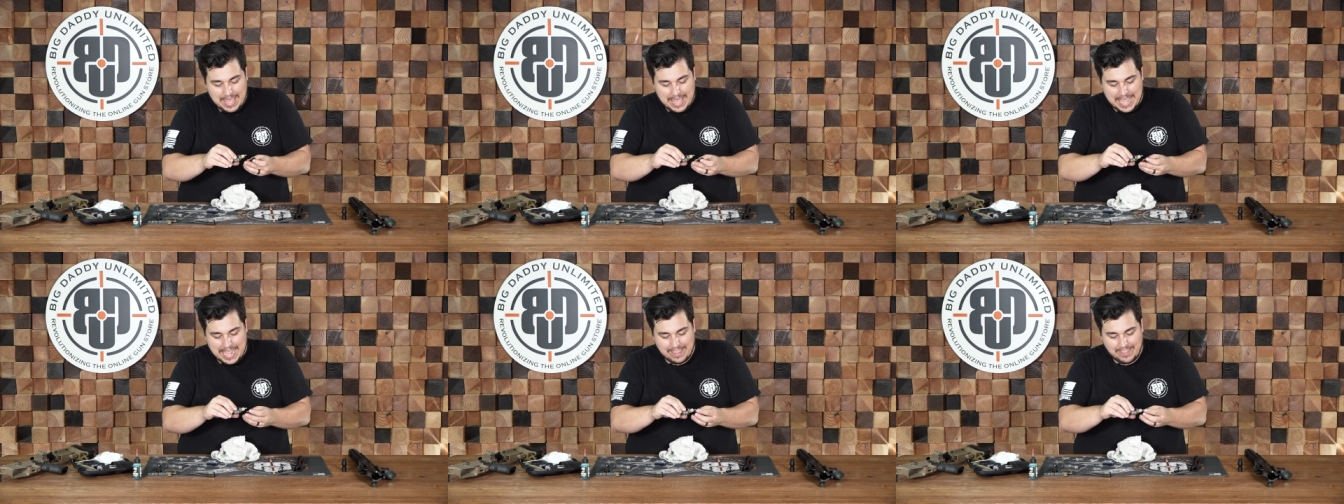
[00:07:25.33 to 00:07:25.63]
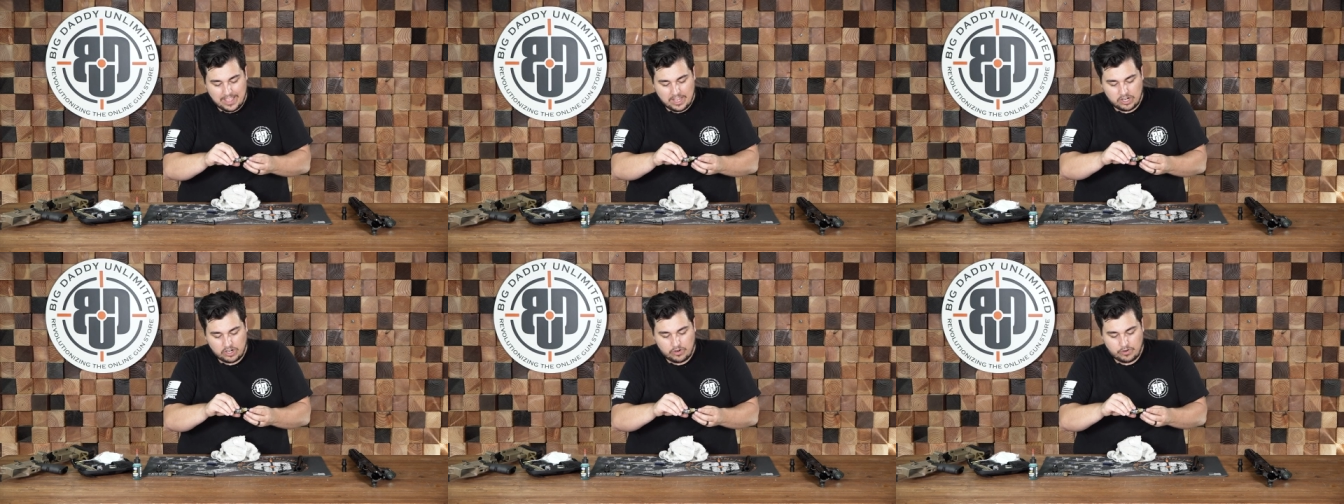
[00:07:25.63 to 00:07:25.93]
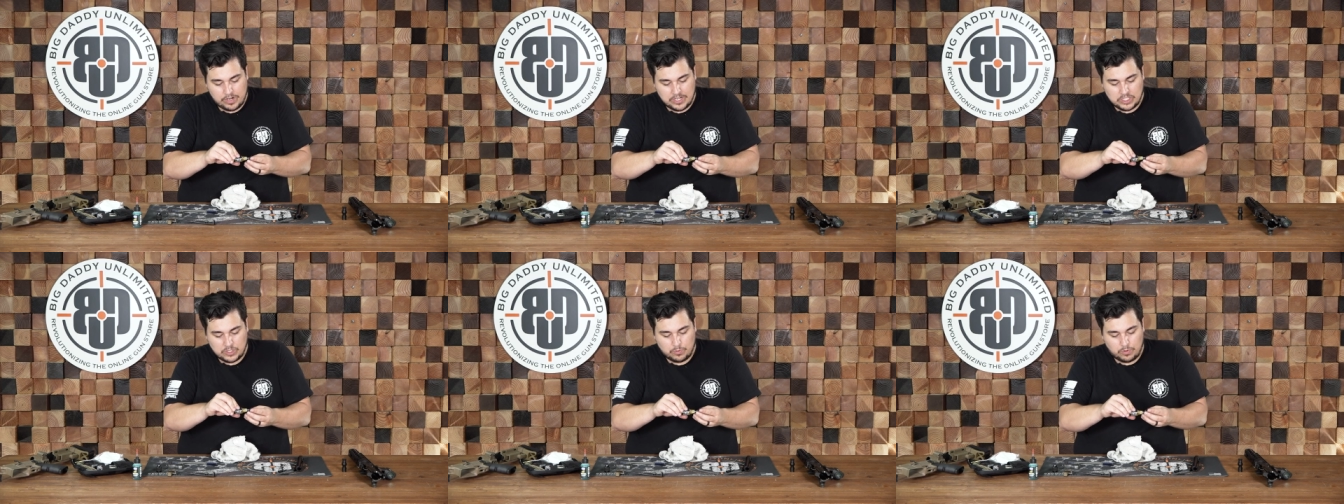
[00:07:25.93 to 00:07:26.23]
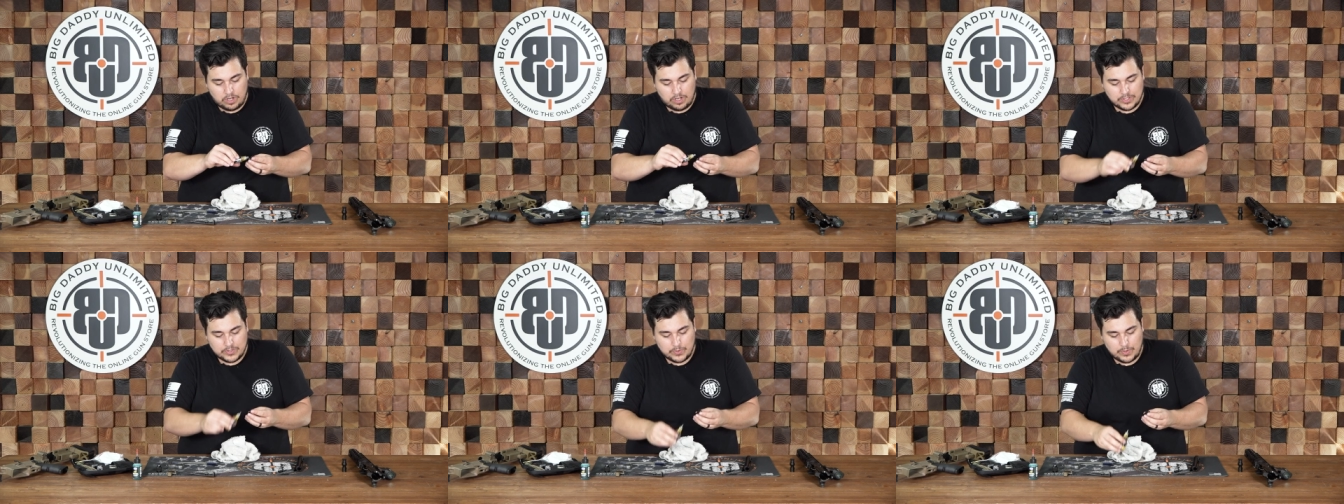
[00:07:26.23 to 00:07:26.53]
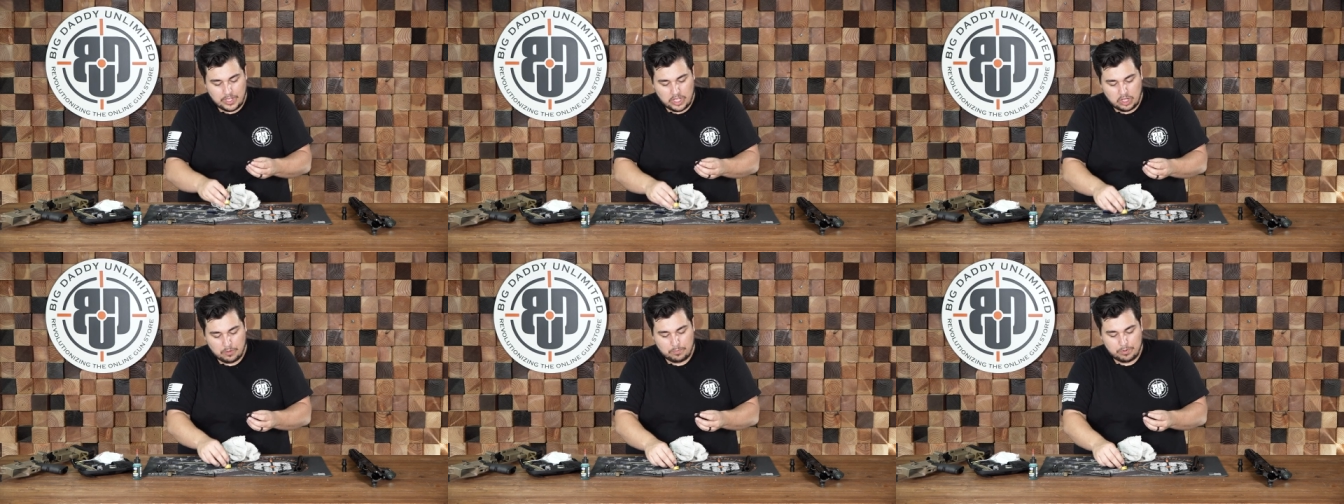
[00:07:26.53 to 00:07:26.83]
And that grease will also
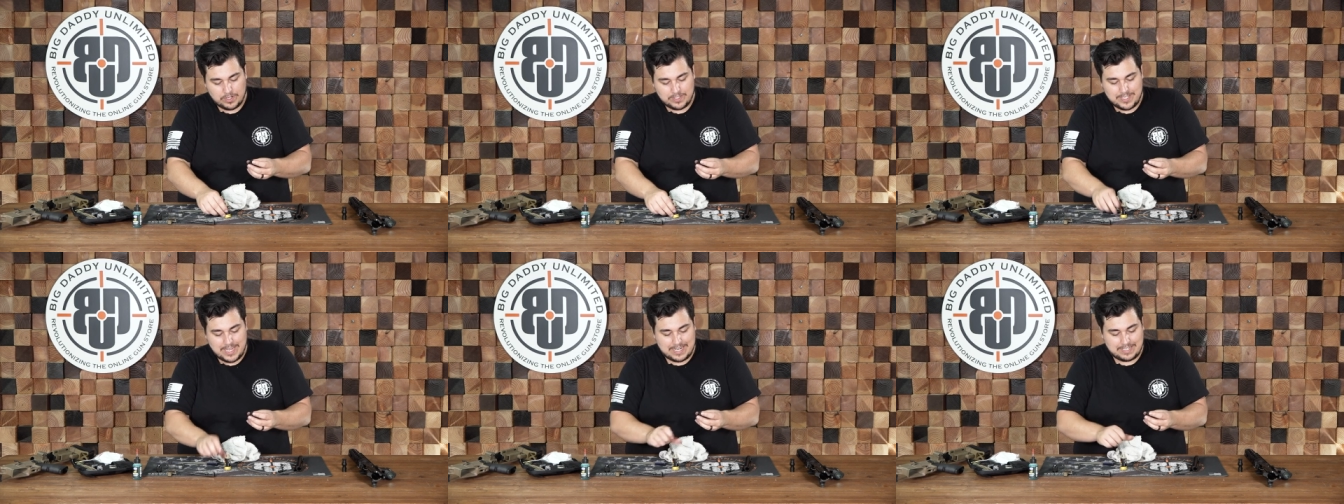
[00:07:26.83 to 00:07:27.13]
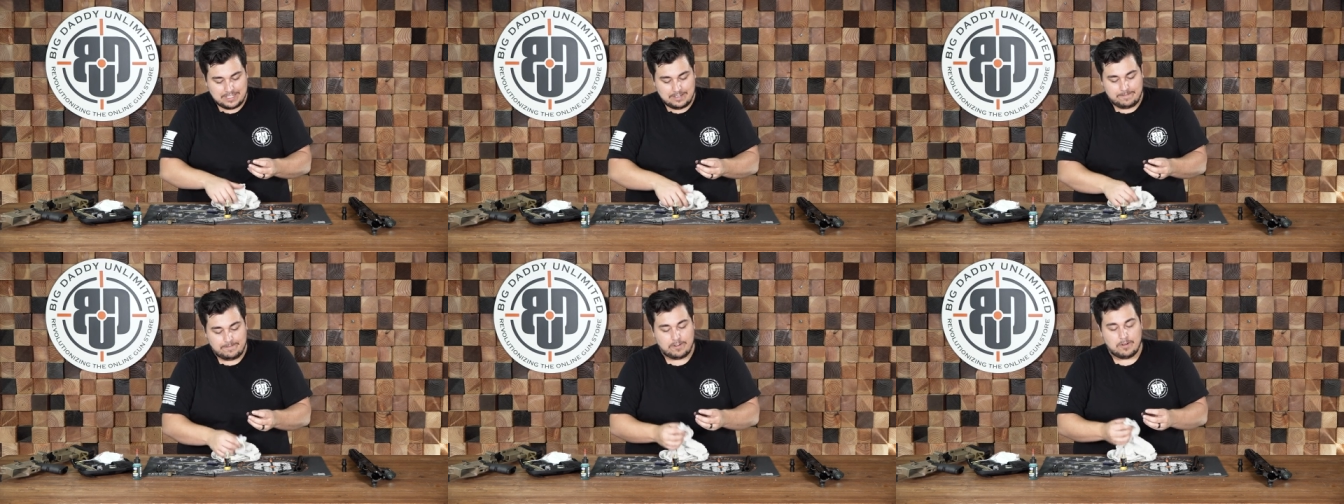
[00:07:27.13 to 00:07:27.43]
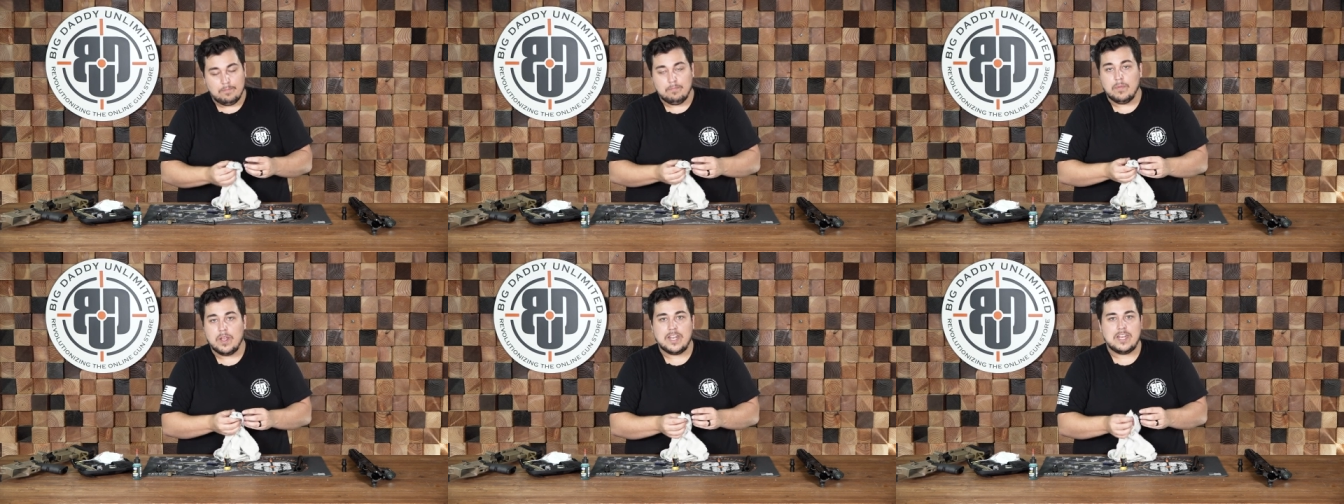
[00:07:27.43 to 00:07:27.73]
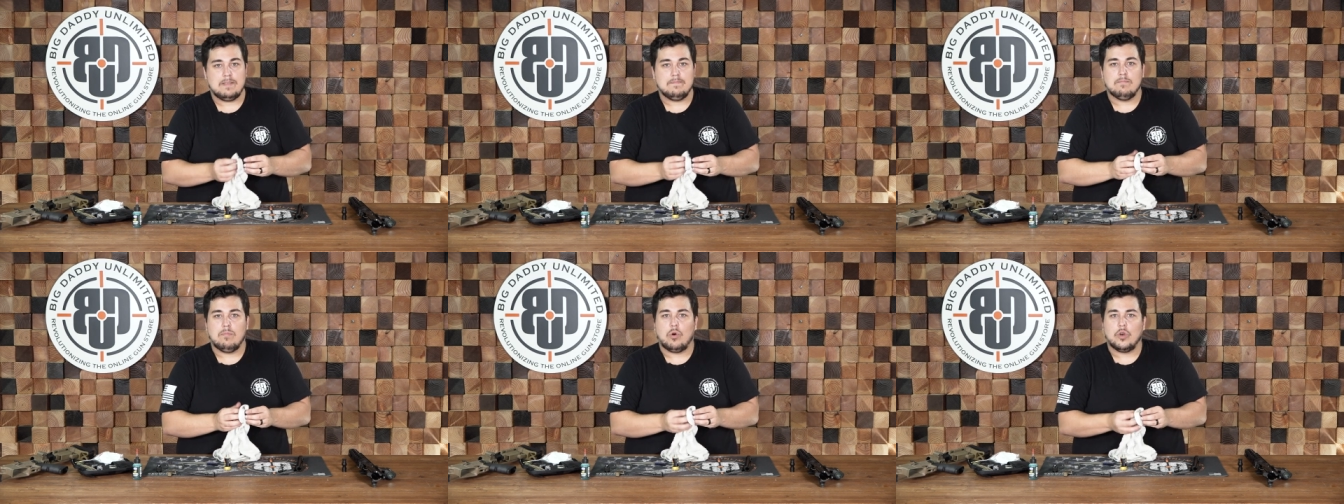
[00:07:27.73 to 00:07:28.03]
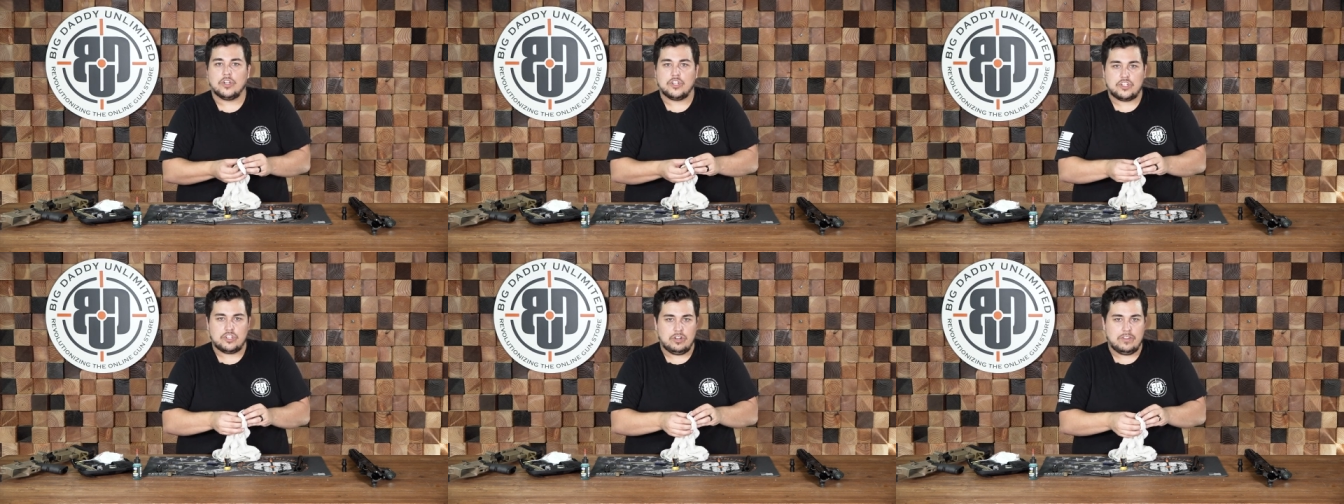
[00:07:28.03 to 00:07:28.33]
help protect it from any
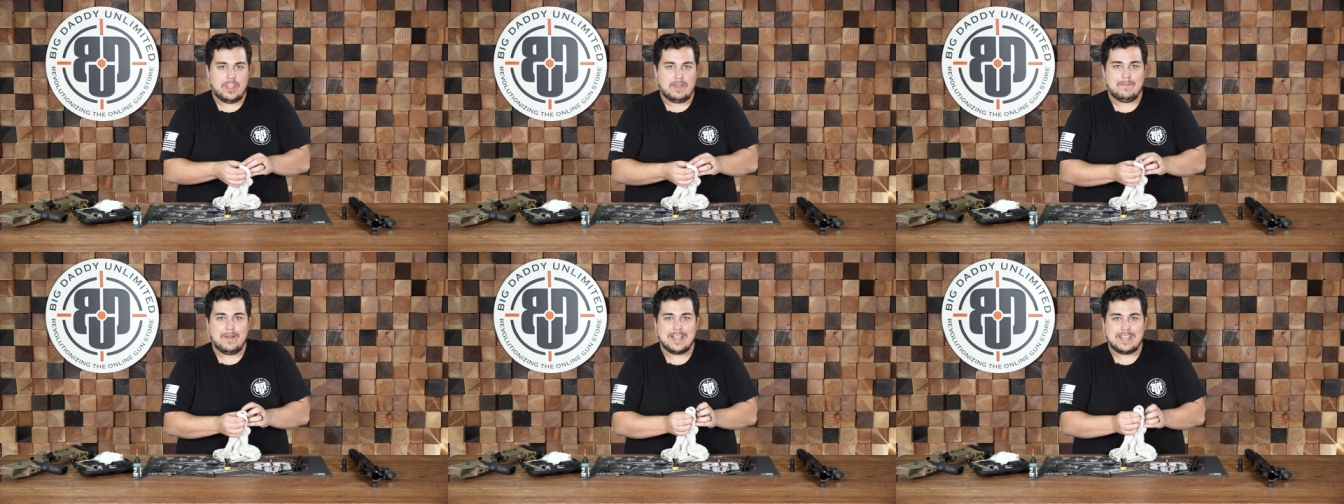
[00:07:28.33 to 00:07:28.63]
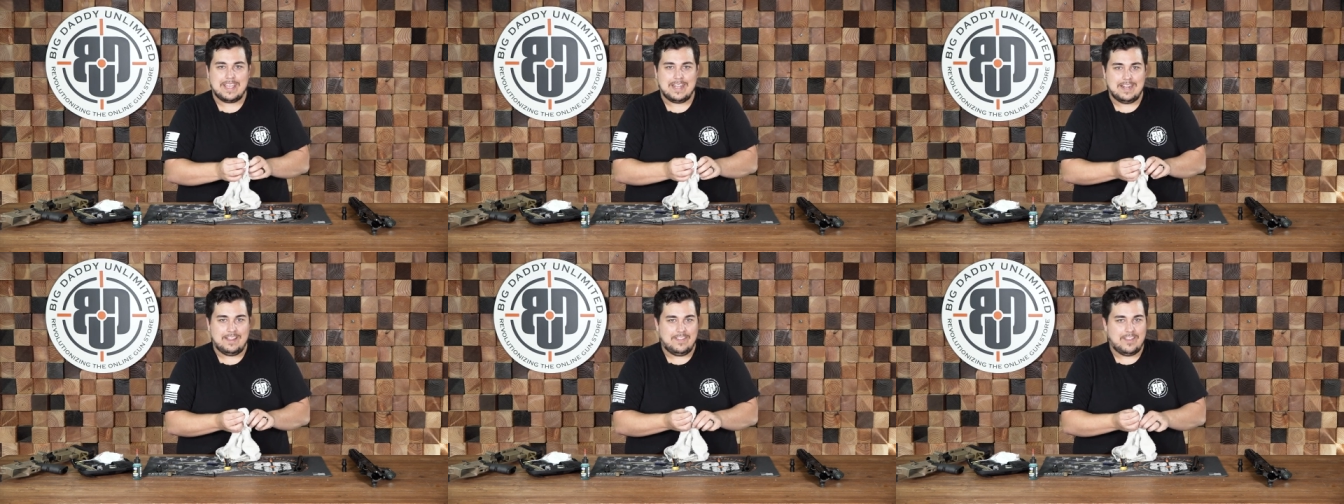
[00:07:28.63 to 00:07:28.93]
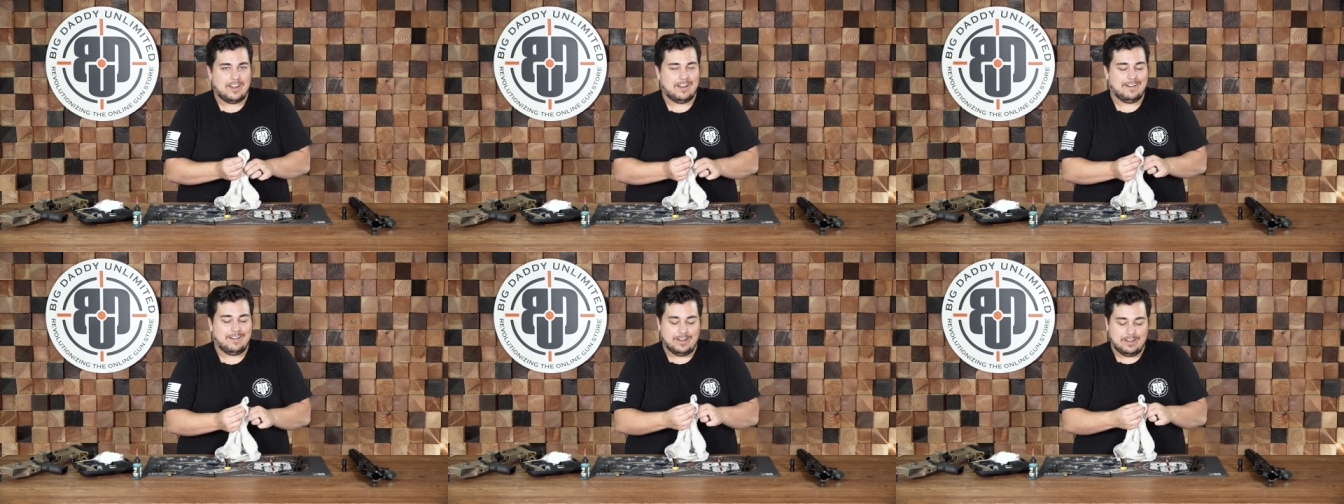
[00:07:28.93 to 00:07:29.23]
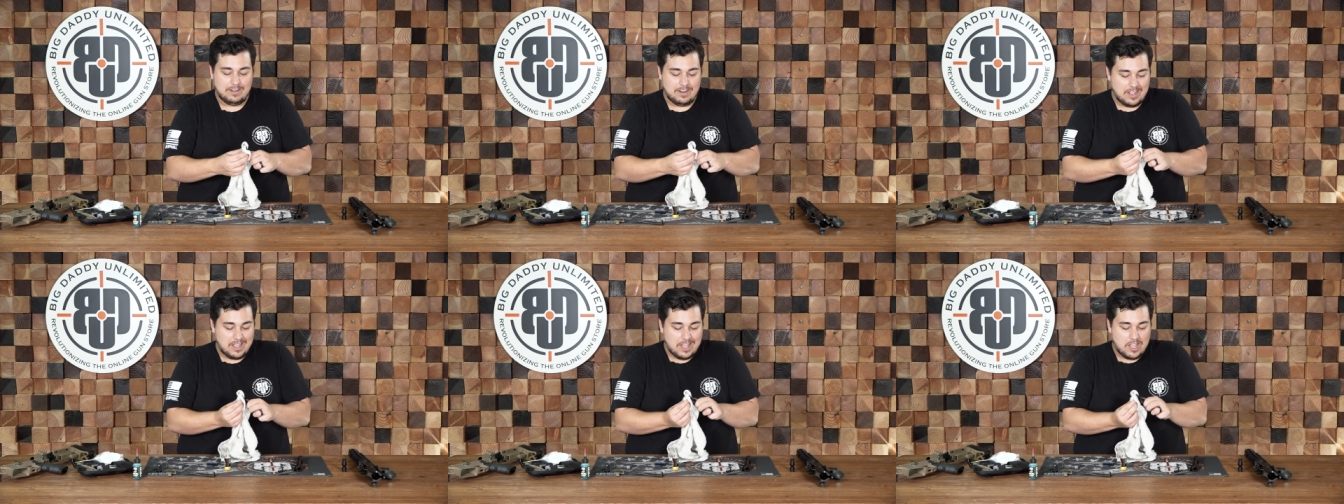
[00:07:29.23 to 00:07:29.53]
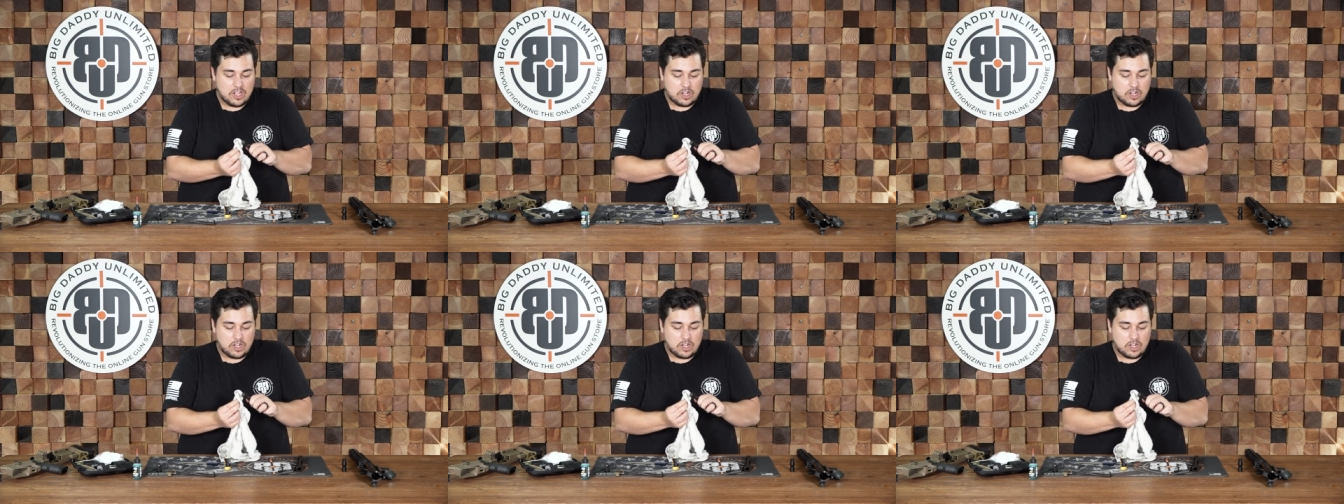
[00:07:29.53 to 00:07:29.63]
moisture that might get in there and